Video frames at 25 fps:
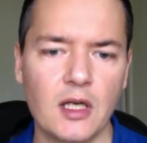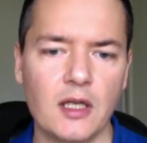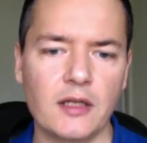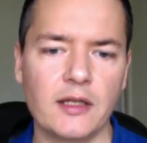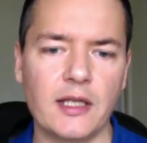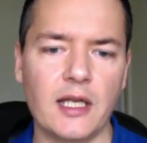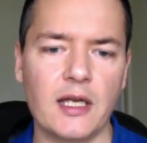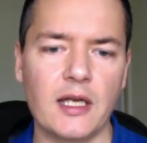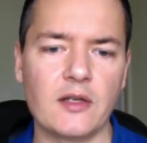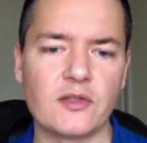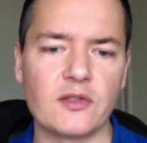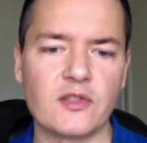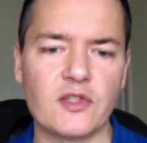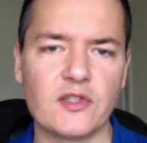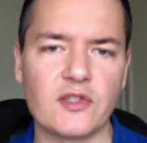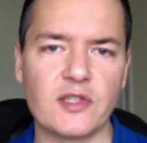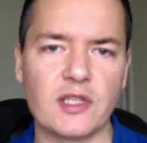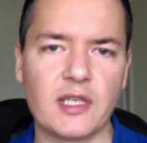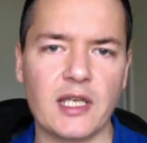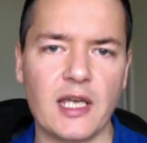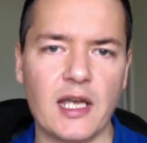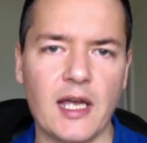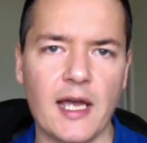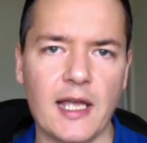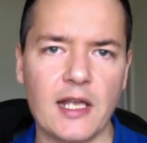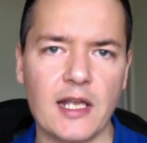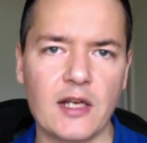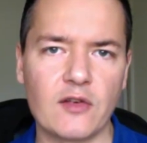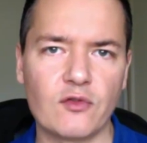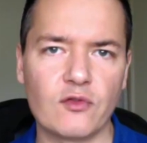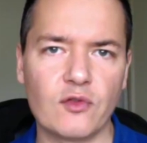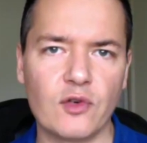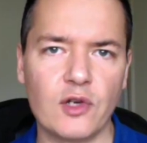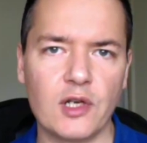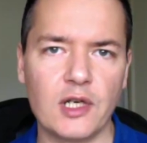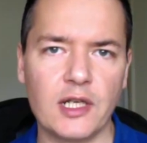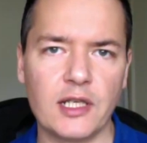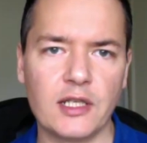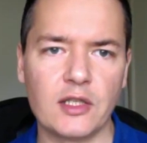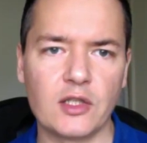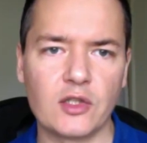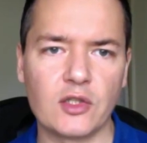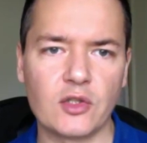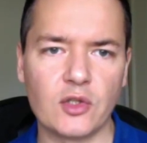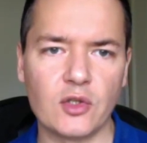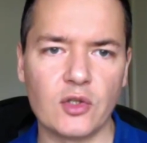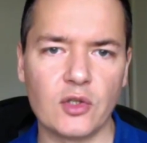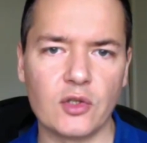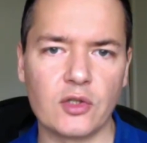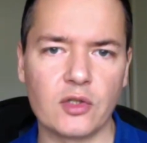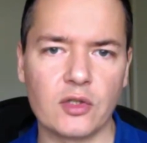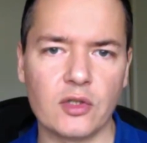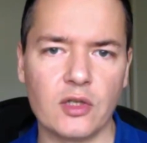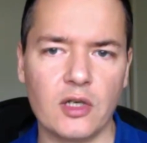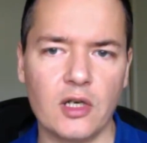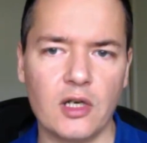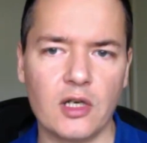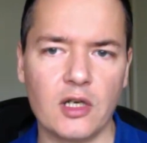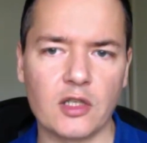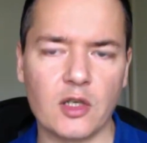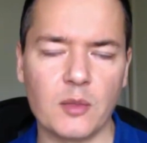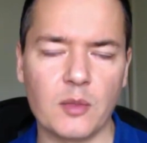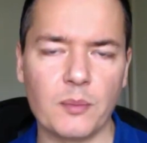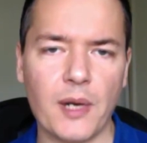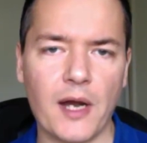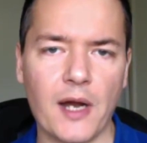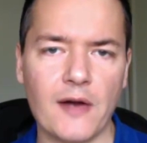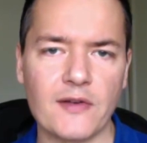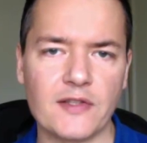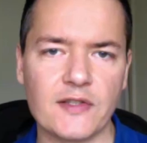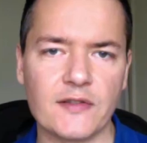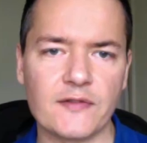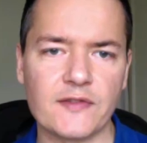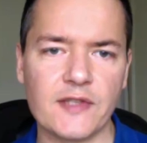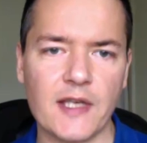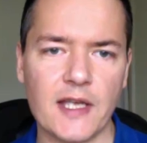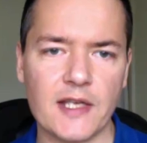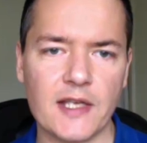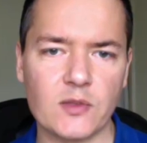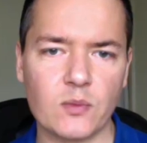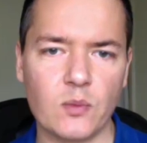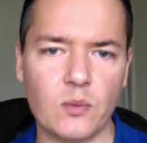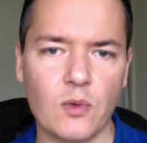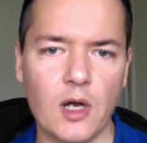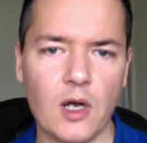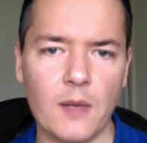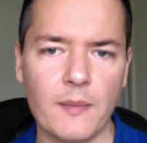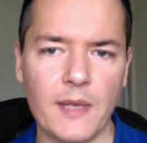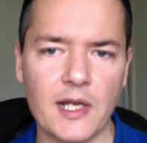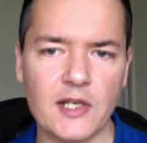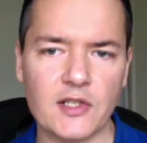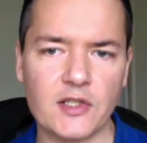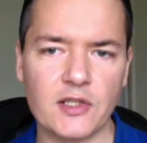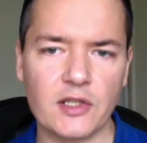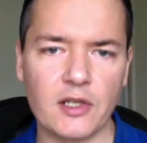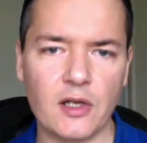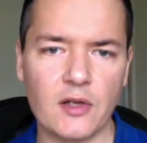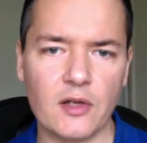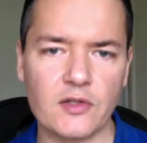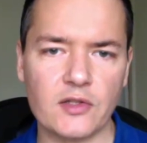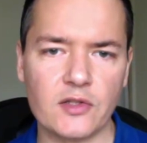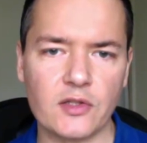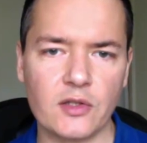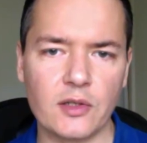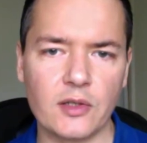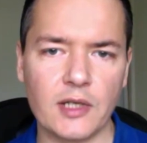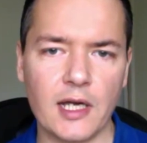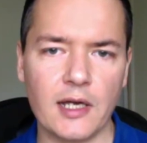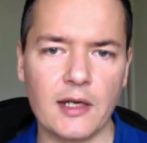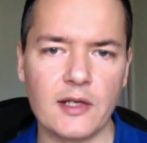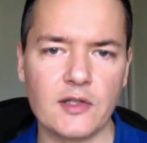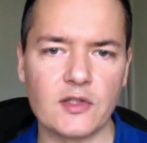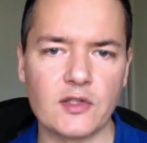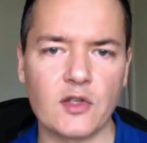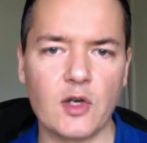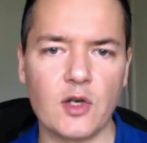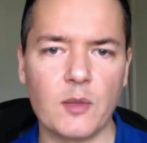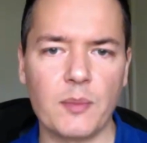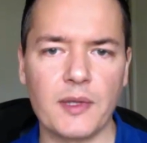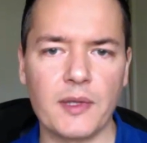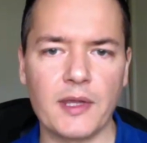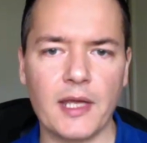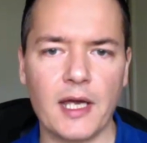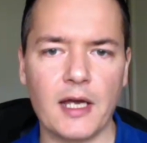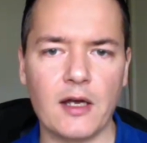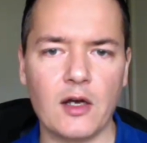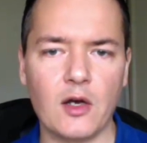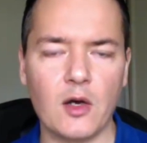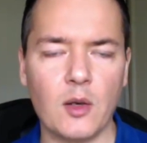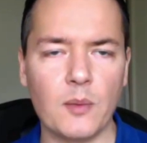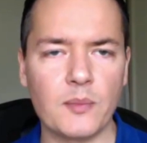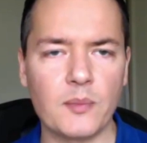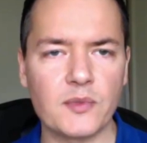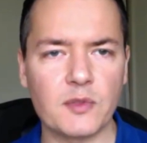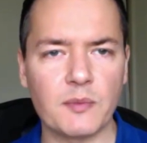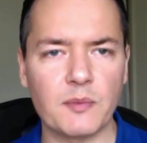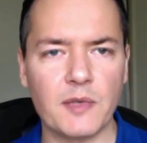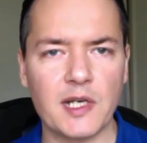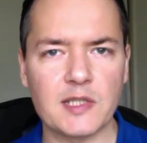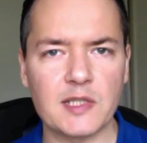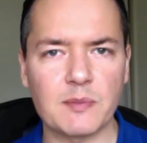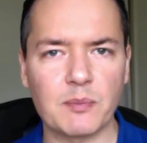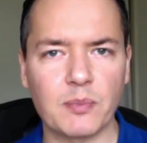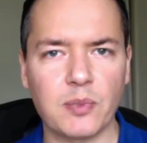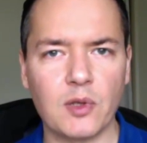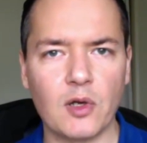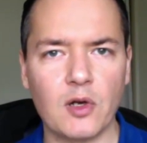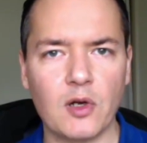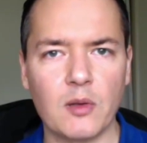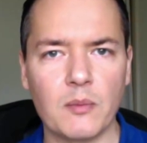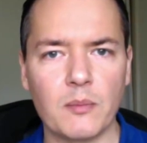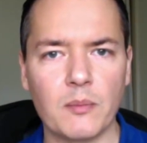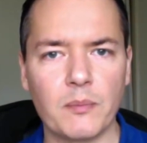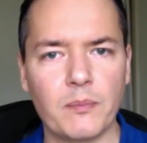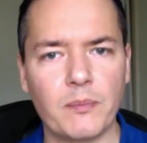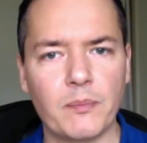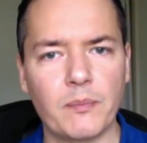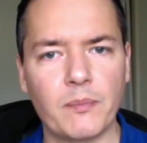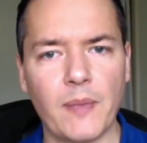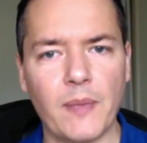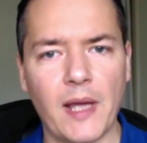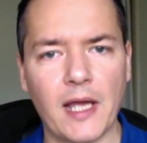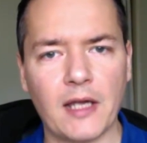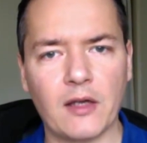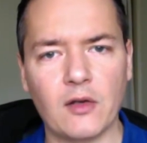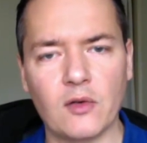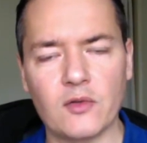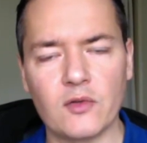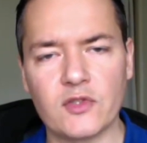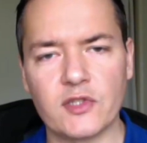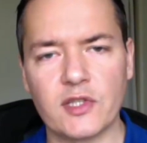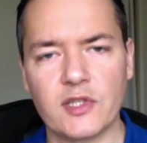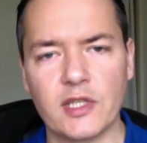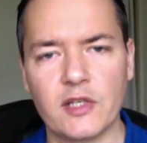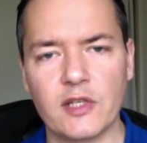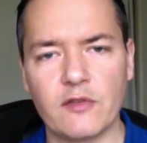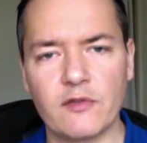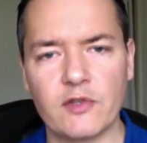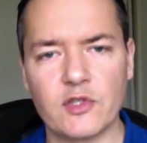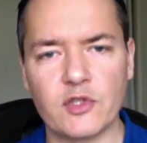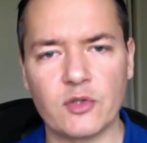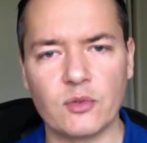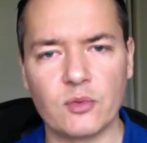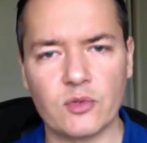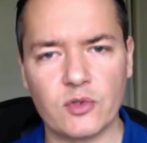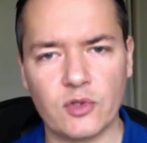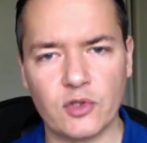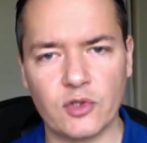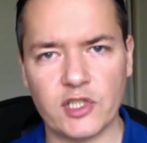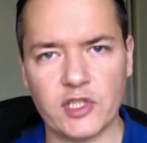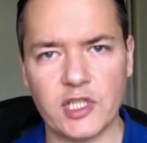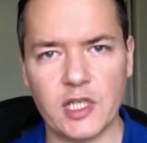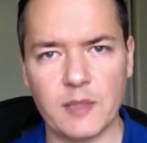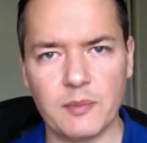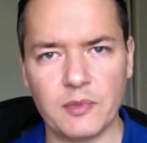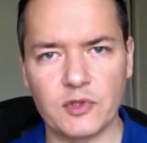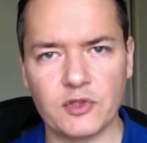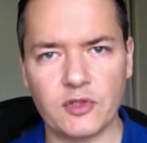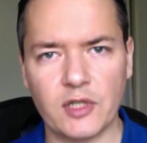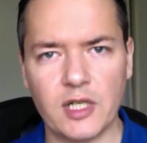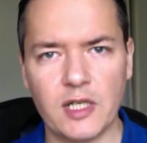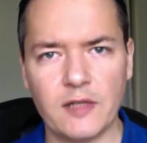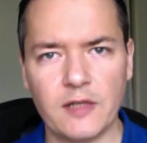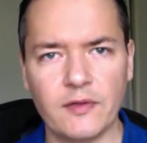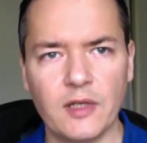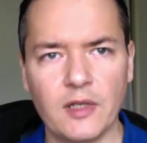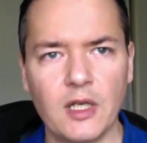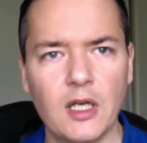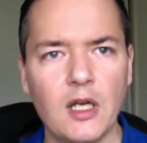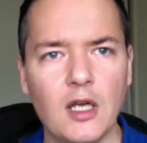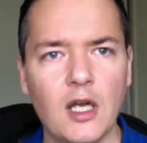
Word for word: Now, just to get a really good comparative test, what I'm actually going to do now is copy that optimized plot back onto the original Toshiba drive.